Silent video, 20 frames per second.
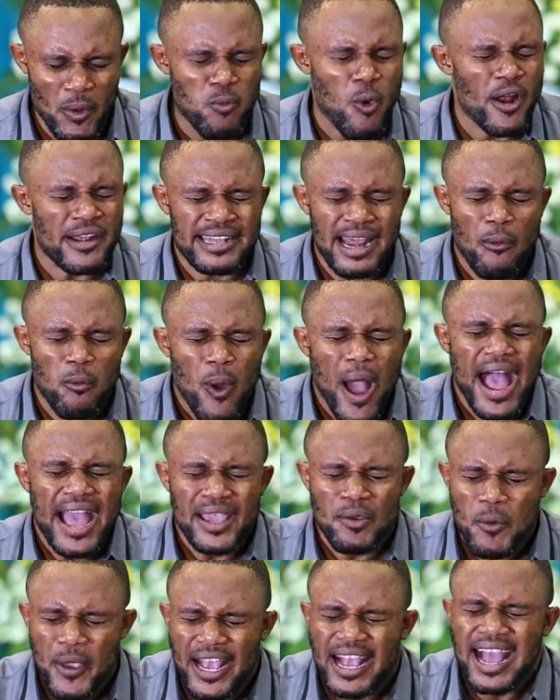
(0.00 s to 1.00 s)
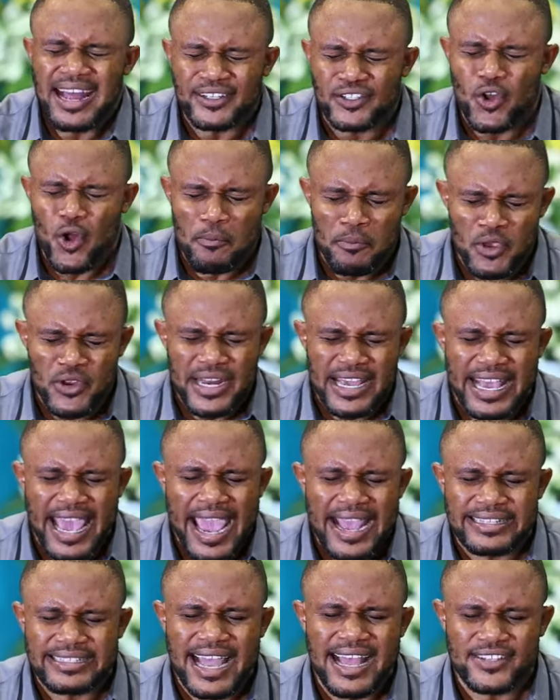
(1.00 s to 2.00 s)
We wonder why we can't
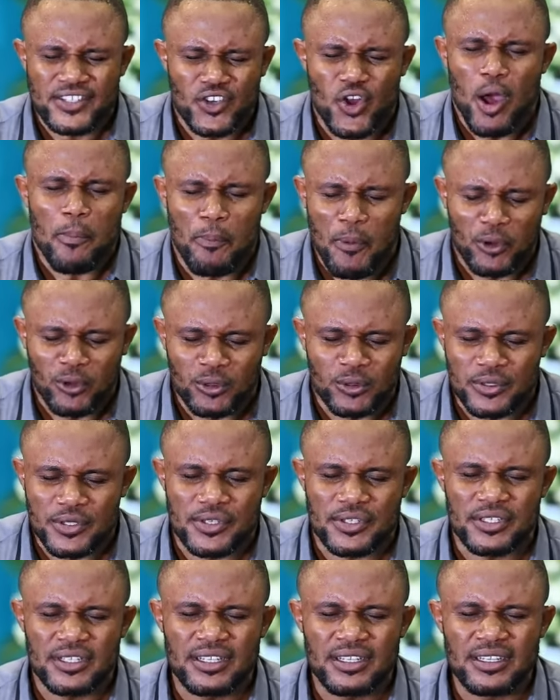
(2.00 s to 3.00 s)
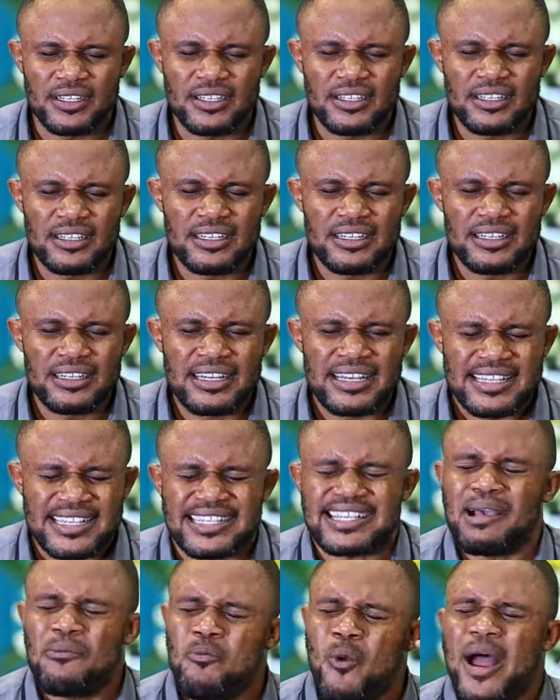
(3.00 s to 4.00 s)
communicate as couples.
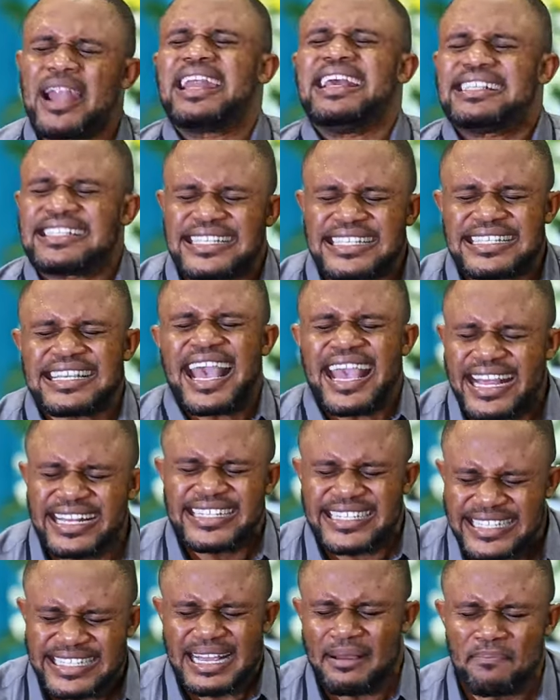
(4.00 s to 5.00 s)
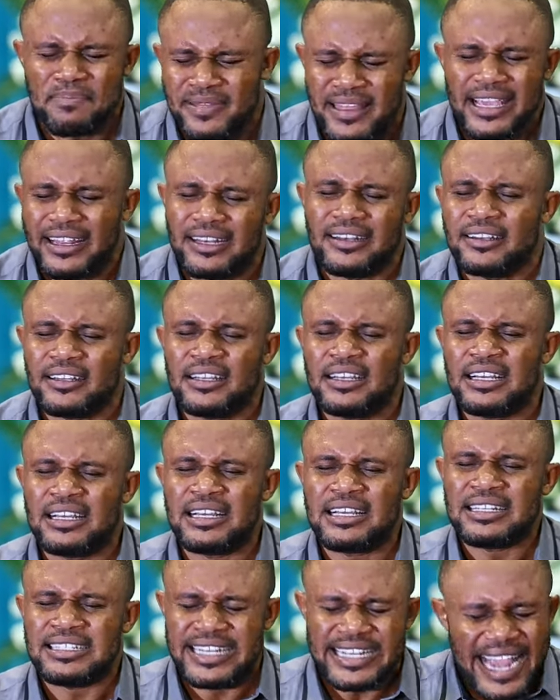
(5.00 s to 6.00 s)
Someone is saying something
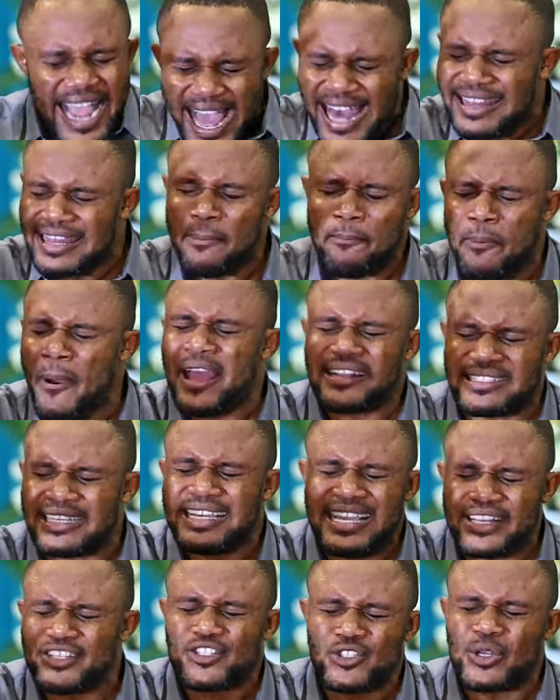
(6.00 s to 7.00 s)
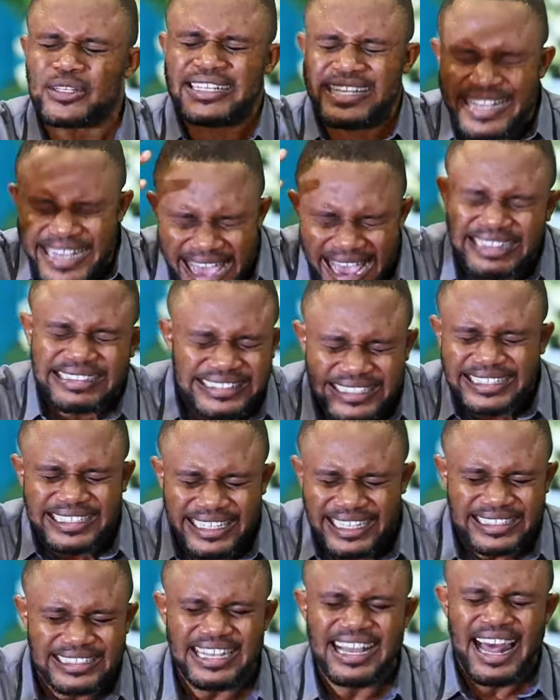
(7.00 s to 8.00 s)
the other party is not
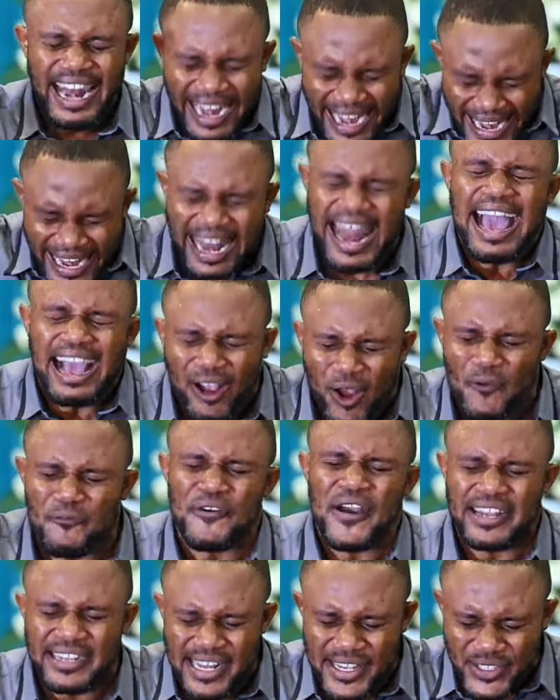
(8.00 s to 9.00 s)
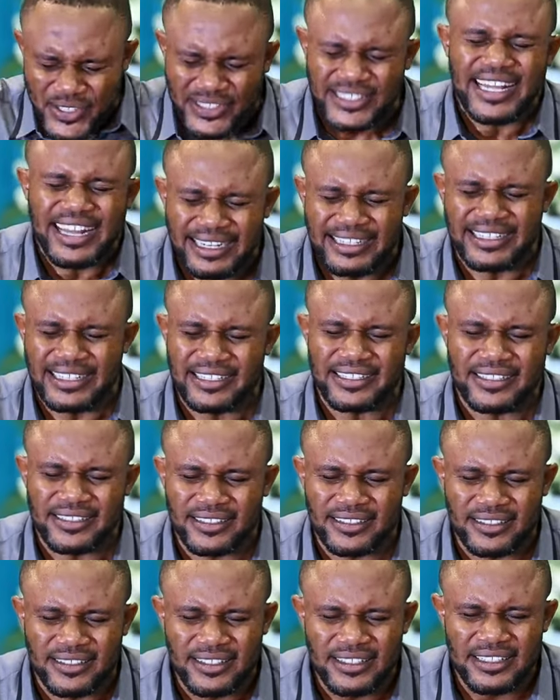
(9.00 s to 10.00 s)
getting it. Lack of understanding.